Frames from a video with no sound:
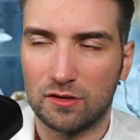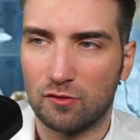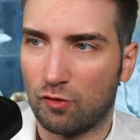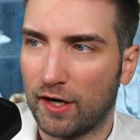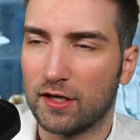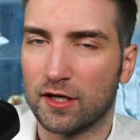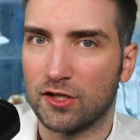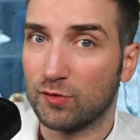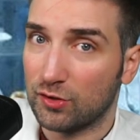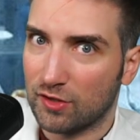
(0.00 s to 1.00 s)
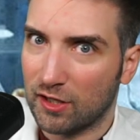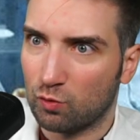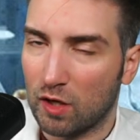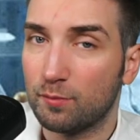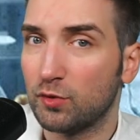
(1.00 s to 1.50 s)
Reyna, you want to get
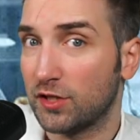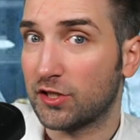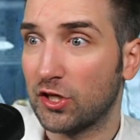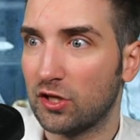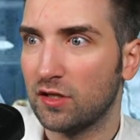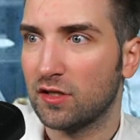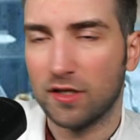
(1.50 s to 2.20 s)
one bullet kill